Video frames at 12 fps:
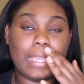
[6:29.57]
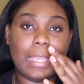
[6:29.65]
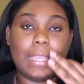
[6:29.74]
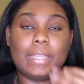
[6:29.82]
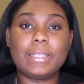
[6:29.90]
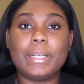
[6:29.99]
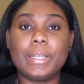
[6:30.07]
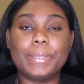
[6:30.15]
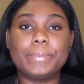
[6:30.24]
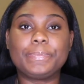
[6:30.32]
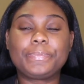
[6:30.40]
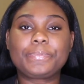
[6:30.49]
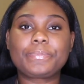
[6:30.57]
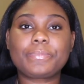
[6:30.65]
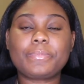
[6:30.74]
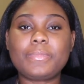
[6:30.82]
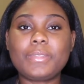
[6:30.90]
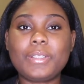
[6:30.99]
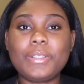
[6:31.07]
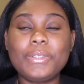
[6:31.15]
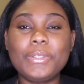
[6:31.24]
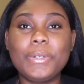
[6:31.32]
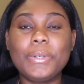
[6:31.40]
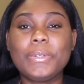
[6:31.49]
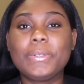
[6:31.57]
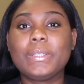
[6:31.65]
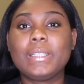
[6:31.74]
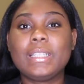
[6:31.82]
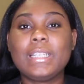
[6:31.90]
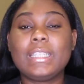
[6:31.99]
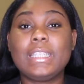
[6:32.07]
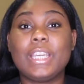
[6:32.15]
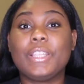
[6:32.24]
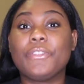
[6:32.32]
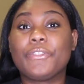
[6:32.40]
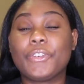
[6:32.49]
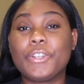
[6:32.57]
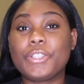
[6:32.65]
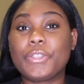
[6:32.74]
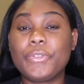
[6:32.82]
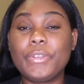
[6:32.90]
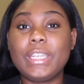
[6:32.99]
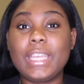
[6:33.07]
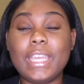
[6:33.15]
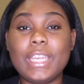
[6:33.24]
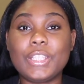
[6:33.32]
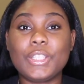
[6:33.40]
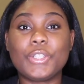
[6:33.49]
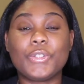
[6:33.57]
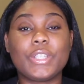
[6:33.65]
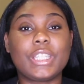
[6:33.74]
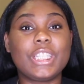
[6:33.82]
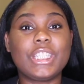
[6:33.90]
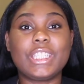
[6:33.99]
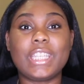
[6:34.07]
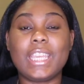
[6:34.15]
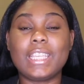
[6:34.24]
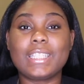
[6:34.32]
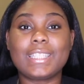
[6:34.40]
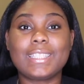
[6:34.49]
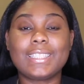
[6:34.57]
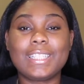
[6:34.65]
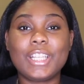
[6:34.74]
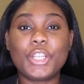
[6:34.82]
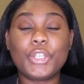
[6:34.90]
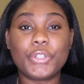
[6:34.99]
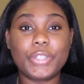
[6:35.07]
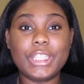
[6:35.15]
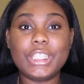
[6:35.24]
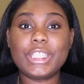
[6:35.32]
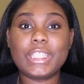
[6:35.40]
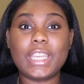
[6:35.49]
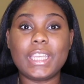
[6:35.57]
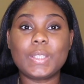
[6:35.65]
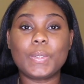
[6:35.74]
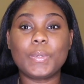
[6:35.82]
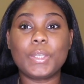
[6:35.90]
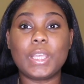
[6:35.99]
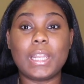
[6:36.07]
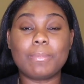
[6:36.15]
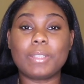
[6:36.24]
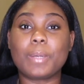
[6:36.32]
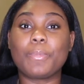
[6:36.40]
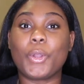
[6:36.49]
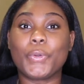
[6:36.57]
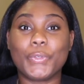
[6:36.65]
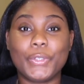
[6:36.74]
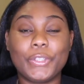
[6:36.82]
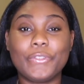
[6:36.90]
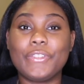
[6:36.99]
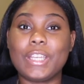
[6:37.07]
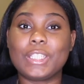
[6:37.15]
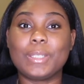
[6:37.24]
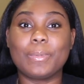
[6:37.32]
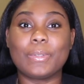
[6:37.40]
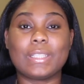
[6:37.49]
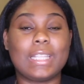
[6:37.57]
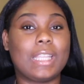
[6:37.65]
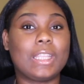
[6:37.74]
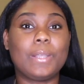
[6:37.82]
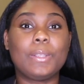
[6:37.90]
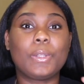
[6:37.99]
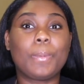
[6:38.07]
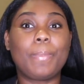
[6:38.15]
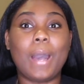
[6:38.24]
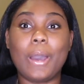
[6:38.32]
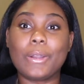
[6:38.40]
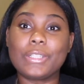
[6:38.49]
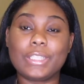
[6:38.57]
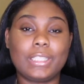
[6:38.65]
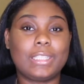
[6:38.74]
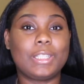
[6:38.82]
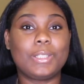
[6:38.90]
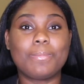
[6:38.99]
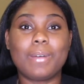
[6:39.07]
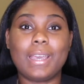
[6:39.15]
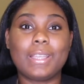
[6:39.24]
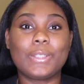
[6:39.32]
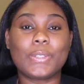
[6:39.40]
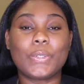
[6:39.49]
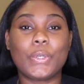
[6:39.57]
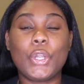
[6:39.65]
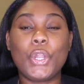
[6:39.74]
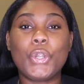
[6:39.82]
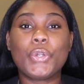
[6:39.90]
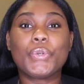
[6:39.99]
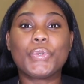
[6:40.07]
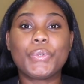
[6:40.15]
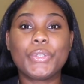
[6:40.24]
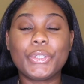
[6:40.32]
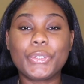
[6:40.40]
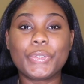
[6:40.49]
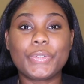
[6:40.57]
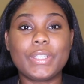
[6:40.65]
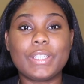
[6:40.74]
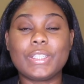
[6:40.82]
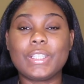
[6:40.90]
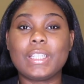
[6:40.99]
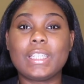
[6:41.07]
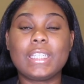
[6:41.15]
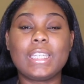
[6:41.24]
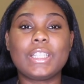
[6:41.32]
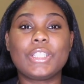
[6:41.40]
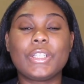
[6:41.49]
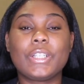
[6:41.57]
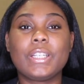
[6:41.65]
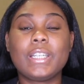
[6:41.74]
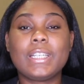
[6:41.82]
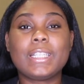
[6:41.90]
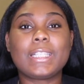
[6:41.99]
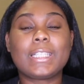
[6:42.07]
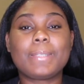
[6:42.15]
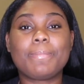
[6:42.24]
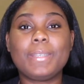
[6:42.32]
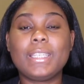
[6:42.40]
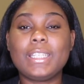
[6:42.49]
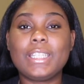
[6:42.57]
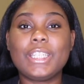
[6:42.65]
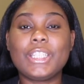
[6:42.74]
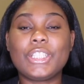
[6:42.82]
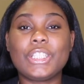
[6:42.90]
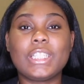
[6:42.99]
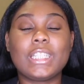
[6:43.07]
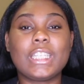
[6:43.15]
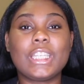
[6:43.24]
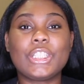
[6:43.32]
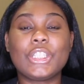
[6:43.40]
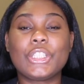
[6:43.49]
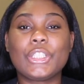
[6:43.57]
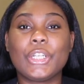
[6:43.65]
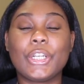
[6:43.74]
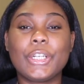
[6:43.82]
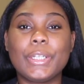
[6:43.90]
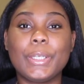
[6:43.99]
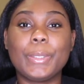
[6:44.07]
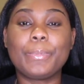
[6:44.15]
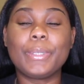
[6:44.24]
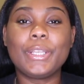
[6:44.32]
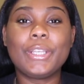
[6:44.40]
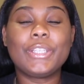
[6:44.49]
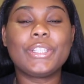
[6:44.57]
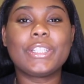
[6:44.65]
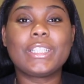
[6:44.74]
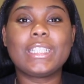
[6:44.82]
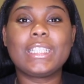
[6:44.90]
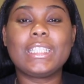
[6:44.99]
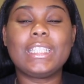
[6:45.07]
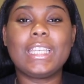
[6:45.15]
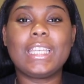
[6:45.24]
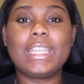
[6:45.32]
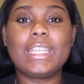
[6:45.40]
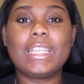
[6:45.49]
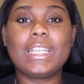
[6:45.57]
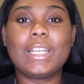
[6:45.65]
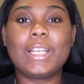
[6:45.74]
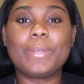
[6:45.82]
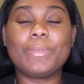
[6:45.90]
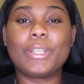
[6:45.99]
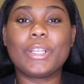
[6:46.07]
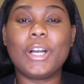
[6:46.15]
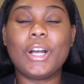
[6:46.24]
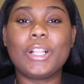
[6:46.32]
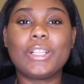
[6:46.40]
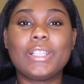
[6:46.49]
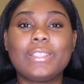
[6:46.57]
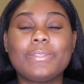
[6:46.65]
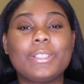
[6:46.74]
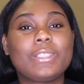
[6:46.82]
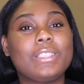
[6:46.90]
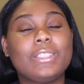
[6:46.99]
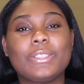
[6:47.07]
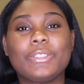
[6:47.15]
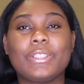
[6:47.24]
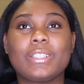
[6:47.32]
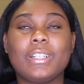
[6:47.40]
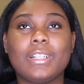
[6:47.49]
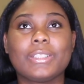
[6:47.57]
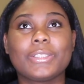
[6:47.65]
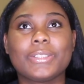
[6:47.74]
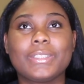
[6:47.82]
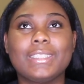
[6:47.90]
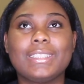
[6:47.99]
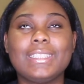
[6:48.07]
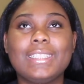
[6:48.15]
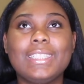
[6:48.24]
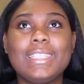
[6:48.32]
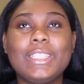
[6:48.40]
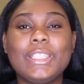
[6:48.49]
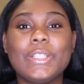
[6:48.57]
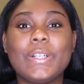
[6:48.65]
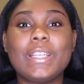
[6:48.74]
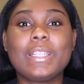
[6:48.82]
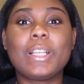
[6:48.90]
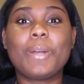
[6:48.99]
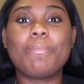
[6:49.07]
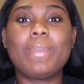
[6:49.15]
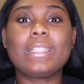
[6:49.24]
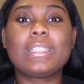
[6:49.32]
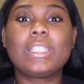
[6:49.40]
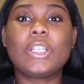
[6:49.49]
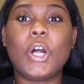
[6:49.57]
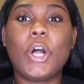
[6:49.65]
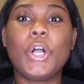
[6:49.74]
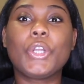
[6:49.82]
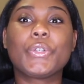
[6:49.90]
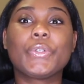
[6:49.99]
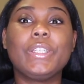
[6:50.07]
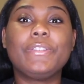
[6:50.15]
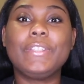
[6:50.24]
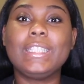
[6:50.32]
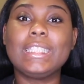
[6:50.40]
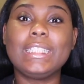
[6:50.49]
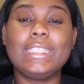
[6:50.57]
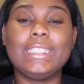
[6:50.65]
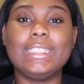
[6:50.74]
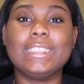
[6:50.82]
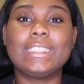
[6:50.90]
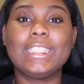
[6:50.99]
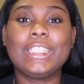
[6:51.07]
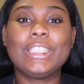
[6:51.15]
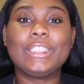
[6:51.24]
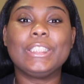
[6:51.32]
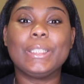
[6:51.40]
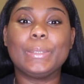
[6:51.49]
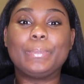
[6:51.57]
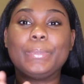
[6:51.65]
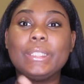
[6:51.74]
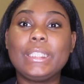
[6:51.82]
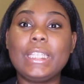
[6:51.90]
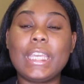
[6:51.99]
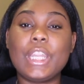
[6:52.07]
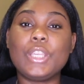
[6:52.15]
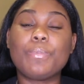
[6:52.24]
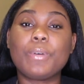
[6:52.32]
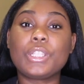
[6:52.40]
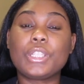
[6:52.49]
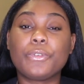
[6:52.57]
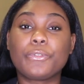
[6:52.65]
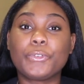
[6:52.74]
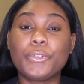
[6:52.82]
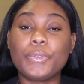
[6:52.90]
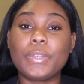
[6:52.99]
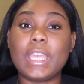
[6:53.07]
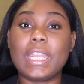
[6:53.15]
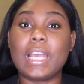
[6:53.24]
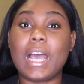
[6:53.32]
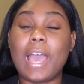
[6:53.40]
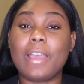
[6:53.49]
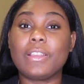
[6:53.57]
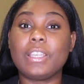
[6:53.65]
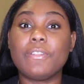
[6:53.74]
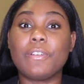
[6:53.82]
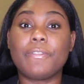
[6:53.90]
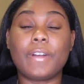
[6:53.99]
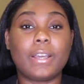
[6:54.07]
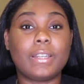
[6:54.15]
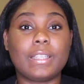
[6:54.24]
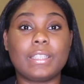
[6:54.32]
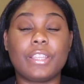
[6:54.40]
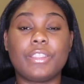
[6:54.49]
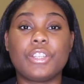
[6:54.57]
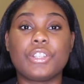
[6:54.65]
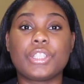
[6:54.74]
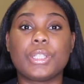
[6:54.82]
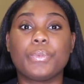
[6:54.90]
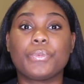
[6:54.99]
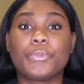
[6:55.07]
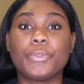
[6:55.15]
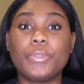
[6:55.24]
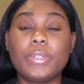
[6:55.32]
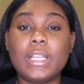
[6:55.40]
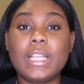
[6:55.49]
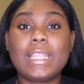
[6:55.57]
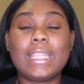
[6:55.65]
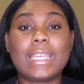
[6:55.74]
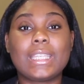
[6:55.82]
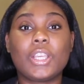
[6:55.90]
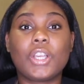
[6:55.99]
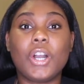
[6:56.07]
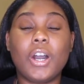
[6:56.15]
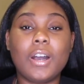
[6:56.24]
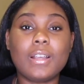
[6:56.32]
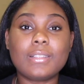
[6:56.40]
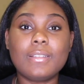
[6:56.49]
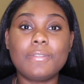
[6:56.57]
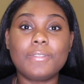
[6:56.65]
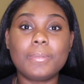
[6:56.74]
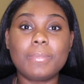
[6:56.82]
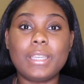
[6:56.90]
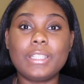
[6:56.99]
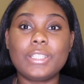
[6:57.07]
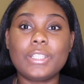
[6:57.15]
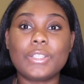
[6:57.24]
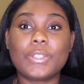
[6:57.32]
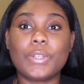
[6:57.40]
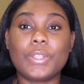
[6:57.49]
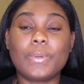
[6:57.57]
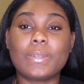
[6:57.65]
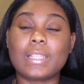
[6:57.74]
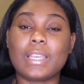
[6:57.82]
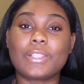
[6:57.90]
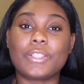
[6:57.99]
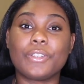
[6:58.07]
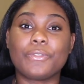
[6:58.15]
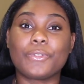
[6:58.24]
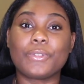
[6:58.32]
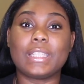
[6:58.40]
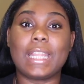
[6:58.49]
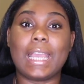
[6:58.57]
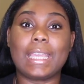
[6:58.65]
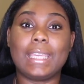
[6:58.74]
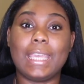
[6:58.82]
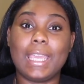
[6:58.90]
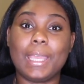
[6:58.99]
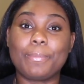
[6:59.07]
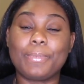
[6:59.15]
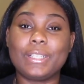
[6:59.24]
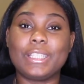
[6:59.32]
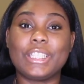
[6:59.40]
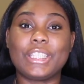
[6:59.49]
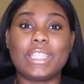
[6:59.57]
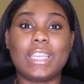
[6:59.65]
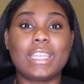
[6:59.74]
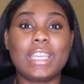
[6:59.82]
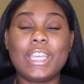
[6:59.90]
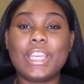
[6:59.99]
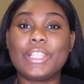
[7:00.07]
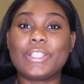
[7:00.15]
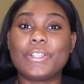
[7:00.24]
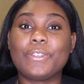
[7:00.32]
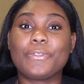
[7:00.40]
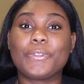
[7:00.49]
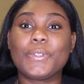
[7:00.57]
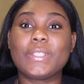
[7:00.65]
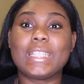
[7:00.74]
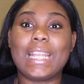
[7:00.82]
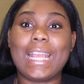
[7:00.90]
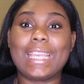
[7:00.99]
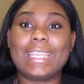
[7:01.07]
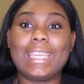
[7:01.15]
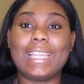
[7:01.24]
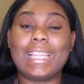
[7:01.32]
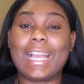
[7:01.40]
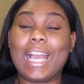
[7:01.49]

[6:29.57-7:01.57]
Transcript: And so yeah, the first 3 days you're drinking shakes, green shakes, and I'm talking about real vegetables, not the little powder shake that you buy in the store. Real greens. You're gonna get your spinach, you're gonna get your turnip, you're gonna get your you don't drink collard greens, you know, basically all greasy leans. You're gonna put it, and then you put some fruit. And I even found out that there's some fruit that can cause inflammation. So there was like certain fruits that I can put in the shake and certain fruits that I can't. Like,